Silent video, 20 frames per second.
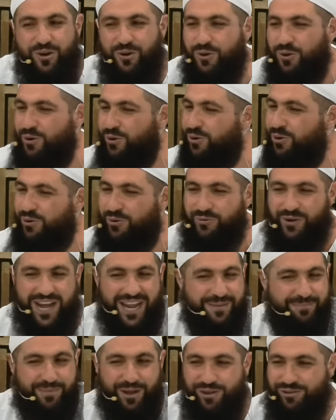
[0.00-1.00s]
all
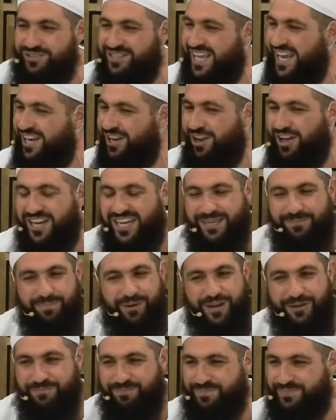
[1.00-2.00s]
rainbows and
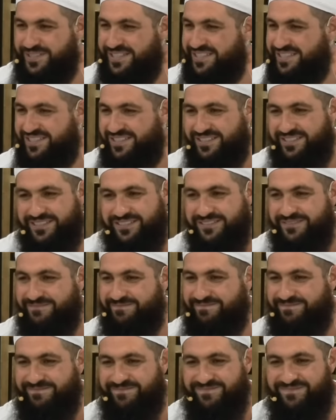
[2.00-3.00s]

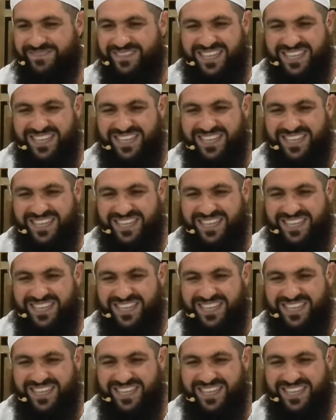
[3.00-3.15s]
lollipops.